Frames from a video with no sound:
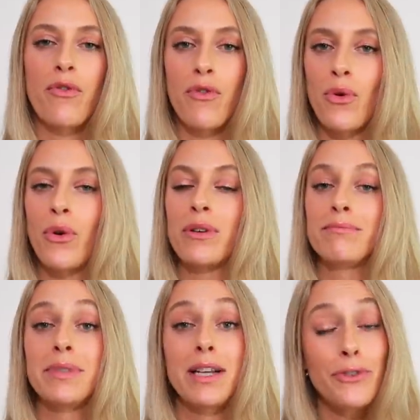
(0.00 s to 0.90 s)

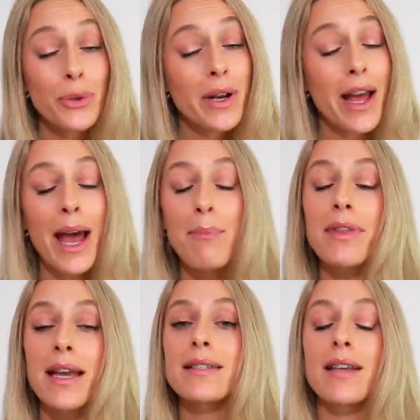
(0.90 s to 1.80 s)
floral. But if you want to amp
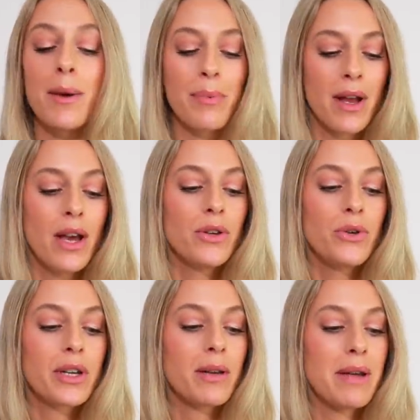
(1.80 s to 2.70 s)
things up,
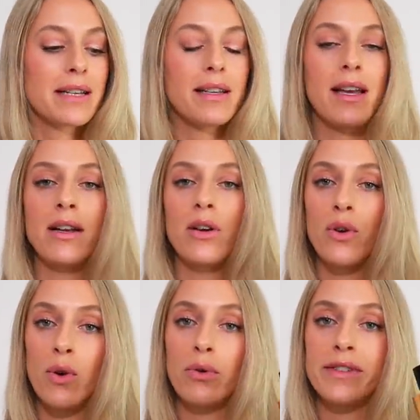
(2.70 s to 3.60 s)
you can mix in
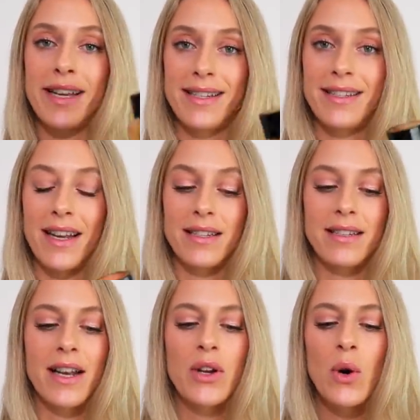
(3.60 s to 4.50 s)
Gold Incense.
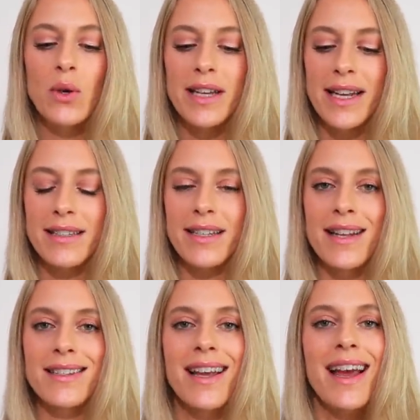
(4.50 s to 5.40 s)
And Gold
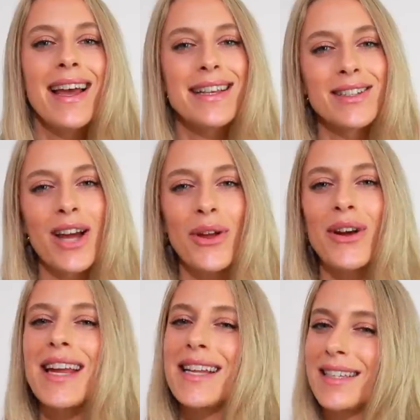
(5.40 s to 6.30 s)
Incense is another
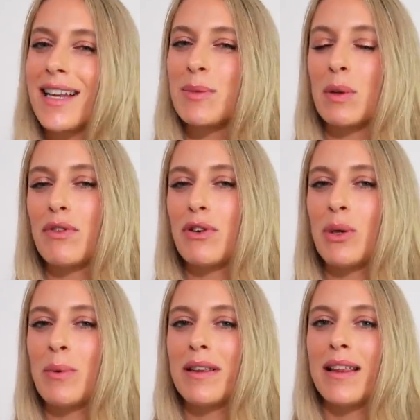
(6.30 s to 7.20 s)
incense
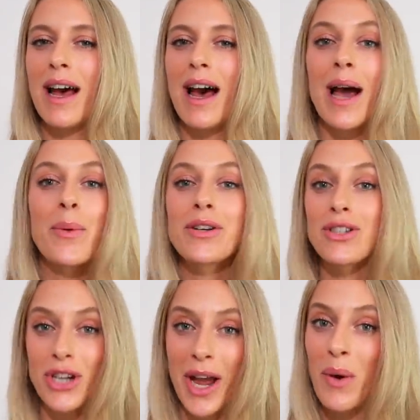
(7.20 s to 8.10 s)
perfume that I wouldn't
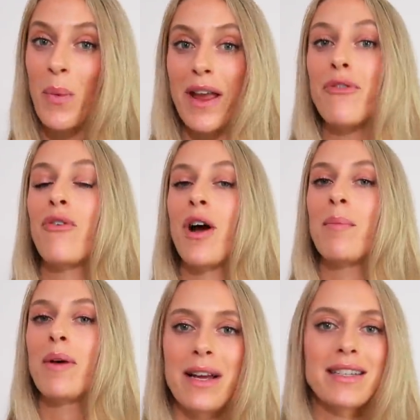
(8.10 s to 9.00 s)
shy away
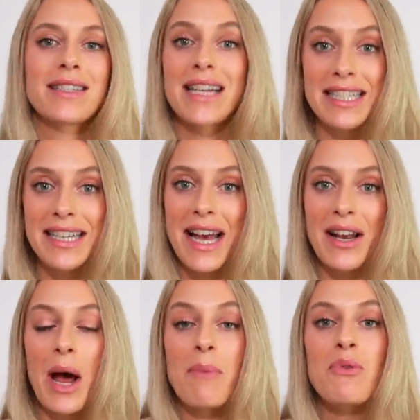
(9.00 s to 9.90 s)
from because, as I
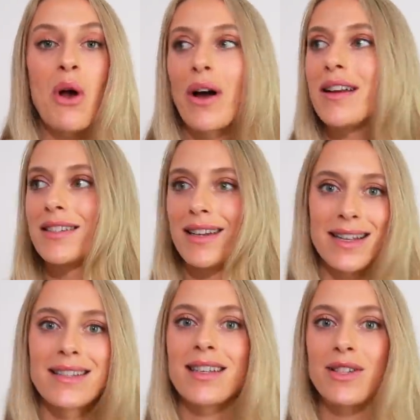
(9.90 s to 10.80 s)
said, I'm not into
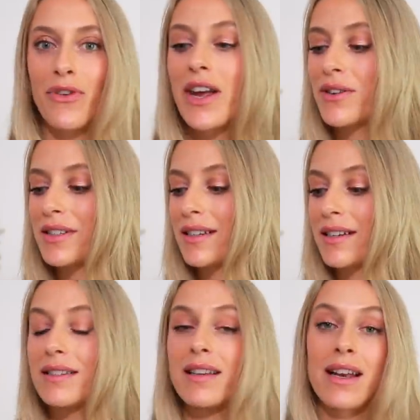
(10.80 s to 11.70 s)
incense
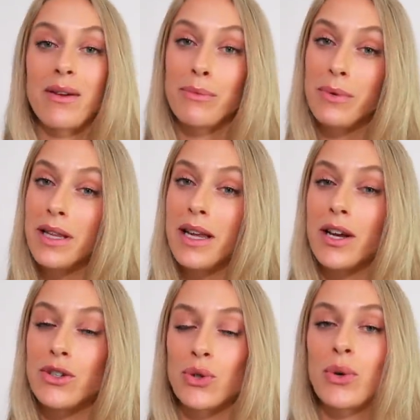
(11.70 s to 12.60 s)
fragrances and I really
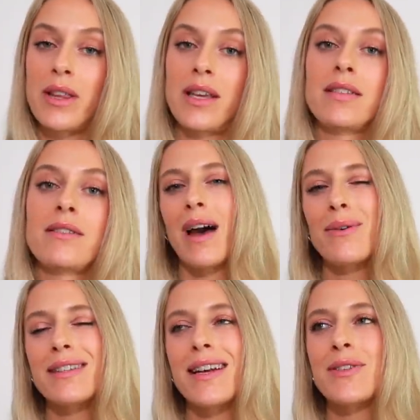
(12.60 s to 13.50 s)
adore this. I
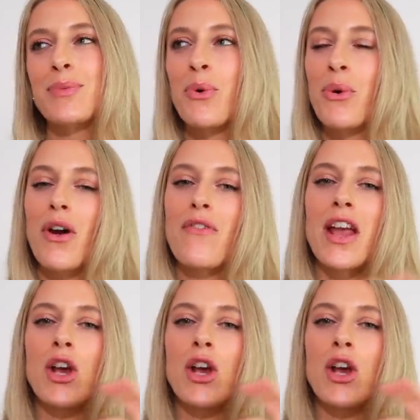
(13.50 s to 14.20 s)
would say it's more of a